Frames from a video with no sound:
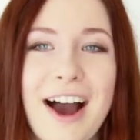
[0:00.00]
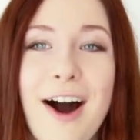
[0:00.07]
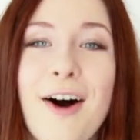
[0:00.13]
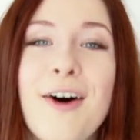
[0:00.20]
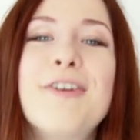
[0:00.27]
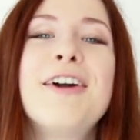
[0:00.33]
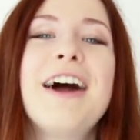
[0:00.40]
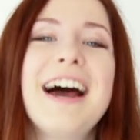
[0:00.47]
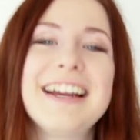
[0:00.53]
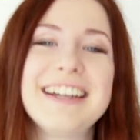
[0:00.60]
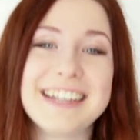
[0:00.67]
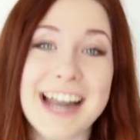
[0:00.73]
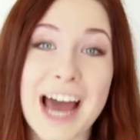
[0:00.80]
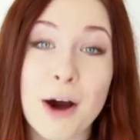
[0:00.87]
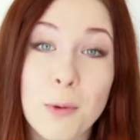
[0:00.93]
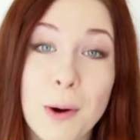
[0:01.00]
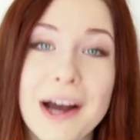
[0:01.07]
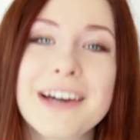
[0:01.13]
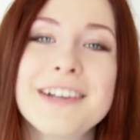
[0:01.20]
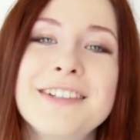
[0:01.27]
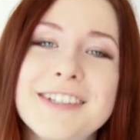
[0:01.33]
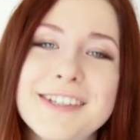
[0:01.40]
Alright, now I
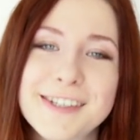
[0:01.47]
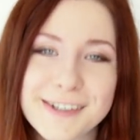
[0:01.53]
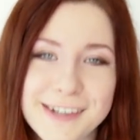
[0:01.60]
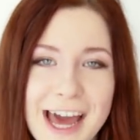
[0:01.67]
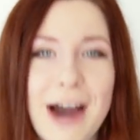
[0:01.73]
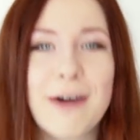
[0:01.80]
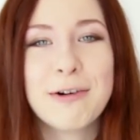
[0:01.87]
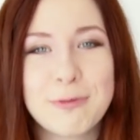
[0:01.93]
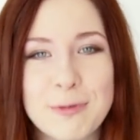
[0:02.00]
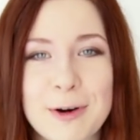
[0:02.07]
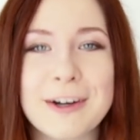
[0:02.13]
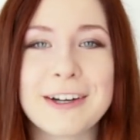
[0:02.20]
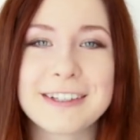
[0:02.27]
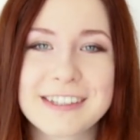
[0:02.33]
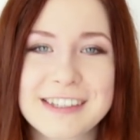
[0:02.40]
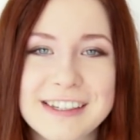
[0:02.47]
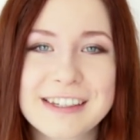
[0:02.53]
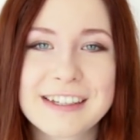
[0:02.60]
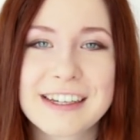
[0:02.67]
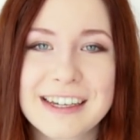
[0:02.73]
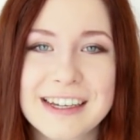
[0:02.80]
understood how it works.